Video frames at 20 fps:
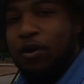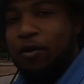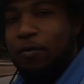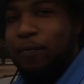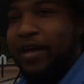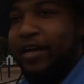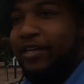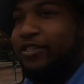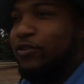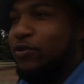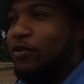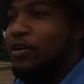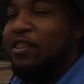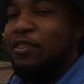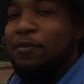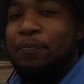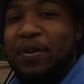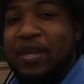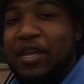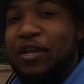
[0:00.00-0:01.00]
welcome back to
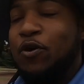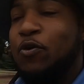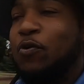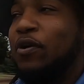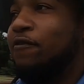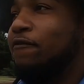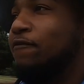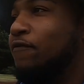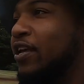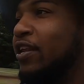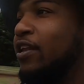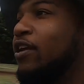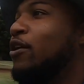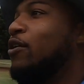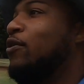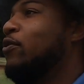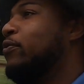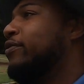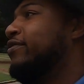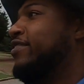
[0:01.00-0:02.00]
another POF
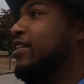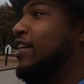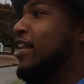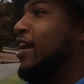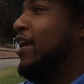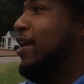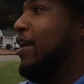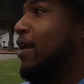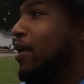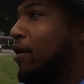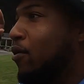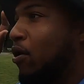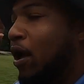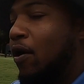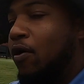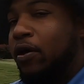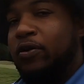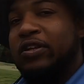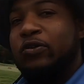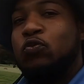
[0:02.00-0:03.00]
video. Today
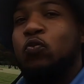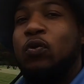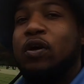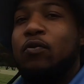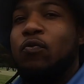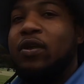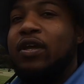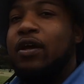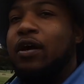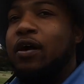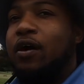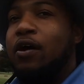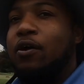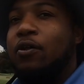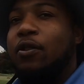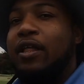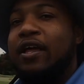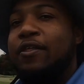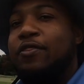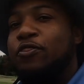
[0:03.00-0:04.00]
is what we
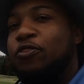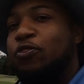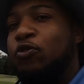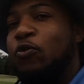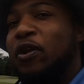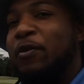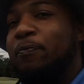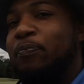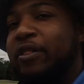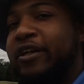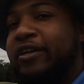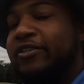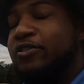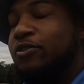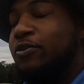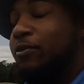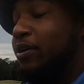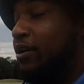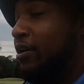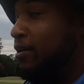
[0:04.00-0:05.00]
call a three plus
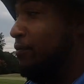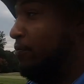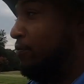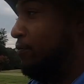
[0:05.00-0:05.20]
three.